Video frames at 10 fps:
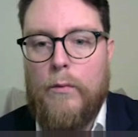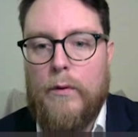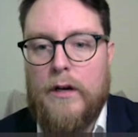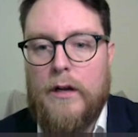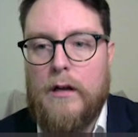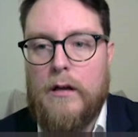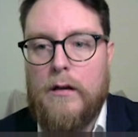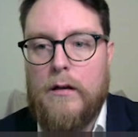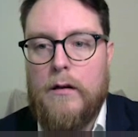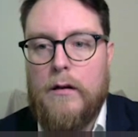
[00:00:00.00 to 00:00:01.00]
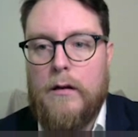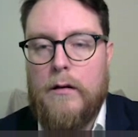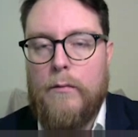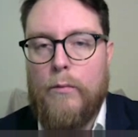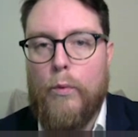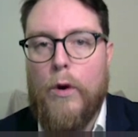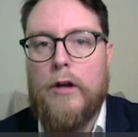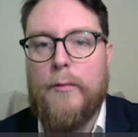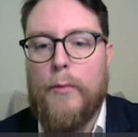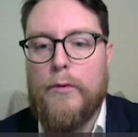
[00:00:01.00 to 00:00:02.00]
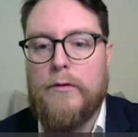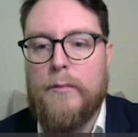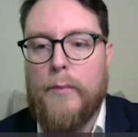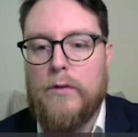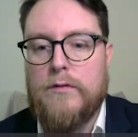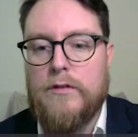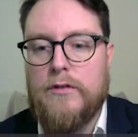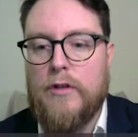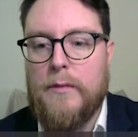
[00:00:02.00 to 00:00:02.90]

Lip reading: We're going to work the ball into the box to stop